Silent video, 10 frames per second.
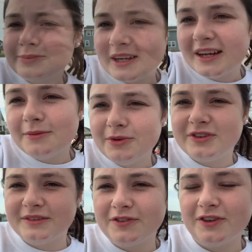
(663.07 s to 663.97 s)
staying at the
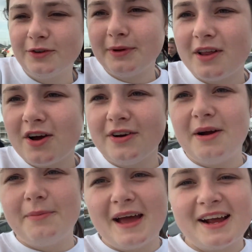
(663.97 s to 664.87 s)
museum for a little bit longer. Now
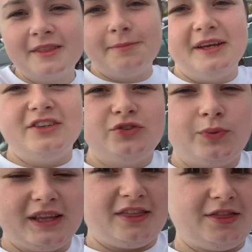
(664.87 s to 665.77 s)
we're back at the beach
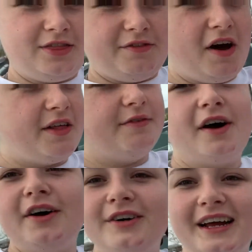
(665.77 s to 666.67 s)
with the
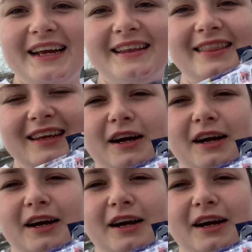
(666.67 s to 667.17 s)
volleyball and the